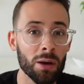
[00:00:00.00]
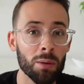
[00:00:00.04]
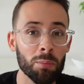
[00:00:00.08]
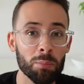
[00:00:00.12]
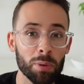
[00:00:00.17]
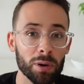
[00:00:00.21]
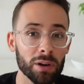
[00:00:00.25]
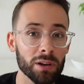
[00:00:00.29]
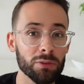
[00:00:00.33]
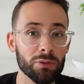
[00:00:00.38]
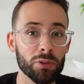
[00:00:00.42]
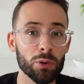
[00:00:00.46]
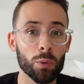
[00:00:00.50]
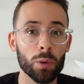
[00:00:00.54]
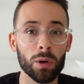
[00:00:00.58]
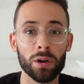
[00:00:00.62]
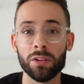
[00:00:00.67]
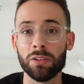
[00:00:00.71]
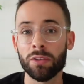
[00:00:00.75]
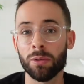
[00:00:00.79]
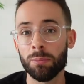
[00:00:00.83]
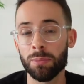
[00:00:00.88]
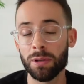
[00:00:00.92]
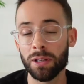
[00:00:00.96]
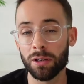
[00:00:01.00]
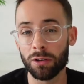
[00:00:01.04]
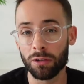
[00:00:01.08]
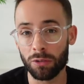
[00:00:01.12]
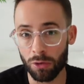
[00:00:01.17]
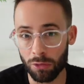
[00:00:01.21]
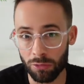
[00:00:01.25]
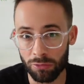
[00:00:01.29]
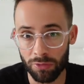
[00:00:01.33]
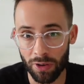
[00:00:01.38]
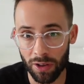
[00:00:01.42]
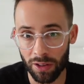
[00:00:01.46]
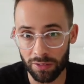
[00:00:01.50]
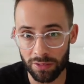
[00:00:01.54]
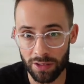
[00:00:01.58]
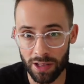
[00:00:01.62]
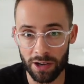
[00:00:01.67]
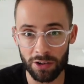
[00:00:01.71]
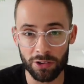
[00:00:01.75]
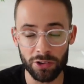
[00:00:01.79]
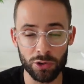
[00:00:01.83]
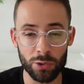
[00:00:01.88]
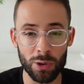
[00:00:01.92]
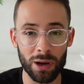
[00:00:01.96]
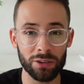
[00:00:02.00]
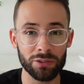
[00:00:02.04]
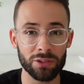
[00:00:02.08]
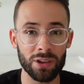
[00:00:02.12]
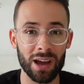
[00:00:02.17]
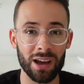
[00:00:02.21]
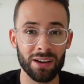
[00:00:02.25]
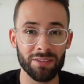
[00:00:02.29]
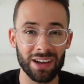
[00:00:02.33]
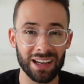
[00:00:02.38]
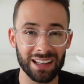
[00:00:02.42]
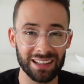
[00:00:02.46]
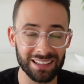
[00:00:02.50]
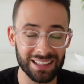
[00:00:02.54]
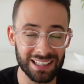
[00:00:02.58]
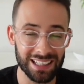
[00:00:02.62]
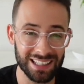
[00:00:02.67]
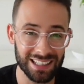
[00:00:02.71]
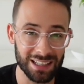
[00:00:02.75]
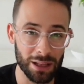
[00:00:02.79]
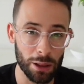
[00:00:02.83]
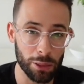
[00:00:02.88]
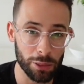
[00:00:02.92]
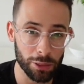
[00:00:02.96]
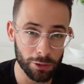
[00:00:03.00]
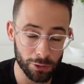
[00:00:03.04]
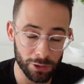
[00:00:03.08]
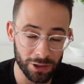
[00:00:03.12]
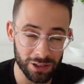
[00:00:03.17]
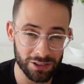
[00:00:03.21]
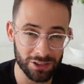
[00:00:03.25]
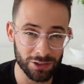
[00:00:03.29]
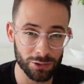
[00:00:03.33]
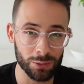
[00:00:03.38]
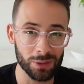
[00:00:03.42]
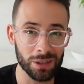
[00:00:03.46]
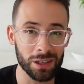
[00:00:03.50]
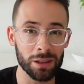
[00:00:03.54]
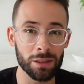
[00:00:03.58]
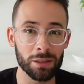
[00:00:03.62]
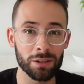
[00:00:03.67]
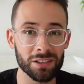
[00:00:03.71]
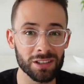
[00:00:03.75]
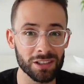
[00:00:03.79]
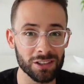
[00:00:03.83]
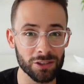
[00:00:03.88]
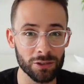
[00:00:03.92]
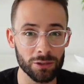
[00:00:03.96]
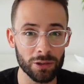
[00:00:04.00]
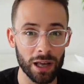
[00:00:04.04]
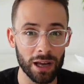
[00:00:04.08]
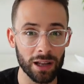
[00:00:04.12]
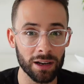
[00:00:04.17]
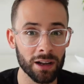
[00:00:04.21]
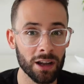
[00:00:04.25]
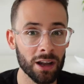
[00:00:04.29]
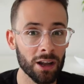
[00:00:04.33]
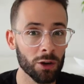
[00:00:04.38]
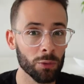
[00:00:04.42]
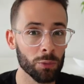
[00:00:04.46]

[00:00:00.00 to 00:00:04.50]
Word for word: but if you want it to be your own validator, you have to have at least 32 ETH to do that,